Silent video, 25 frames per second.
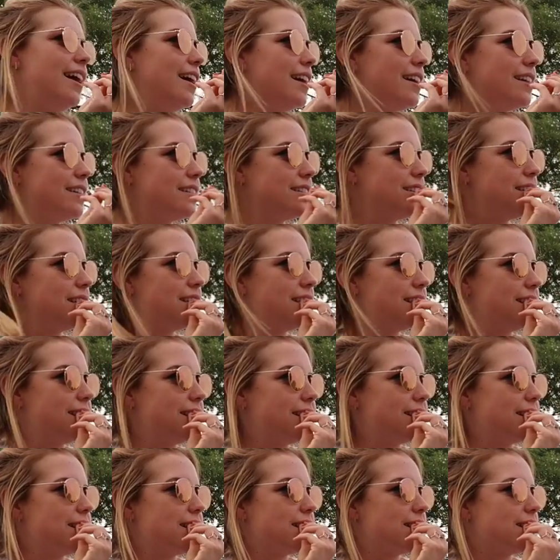
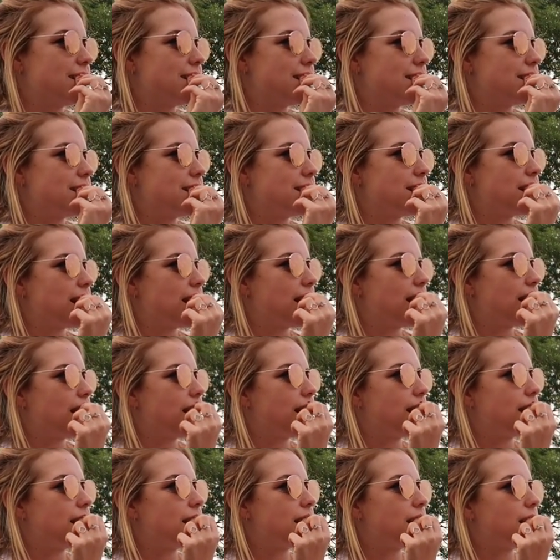
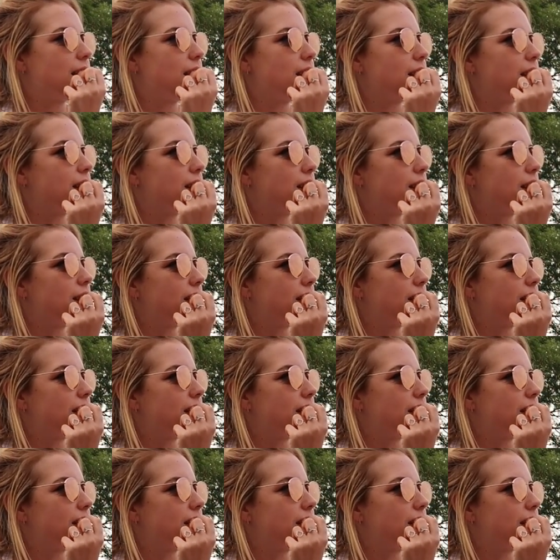[no speech]